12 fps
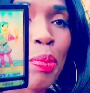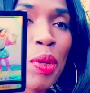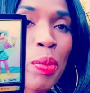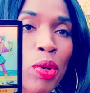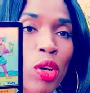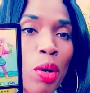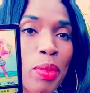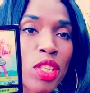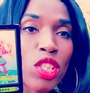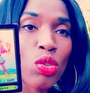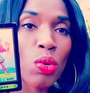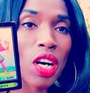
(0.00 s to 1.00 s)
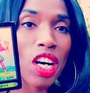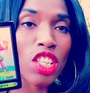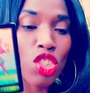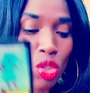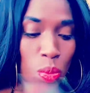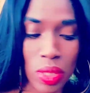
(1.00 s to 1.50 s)
people coming
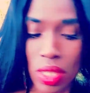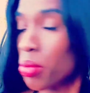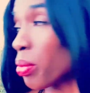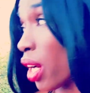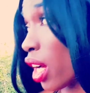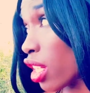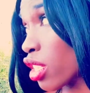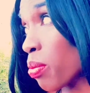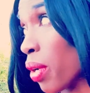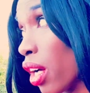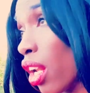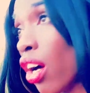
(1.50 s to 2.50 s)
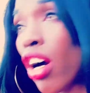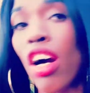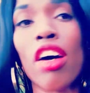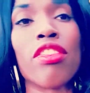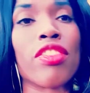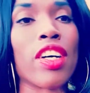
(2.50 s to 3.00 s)
towards you with small small
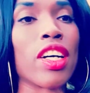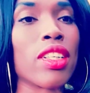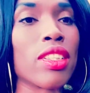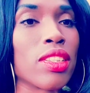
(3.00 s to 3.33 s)
offer,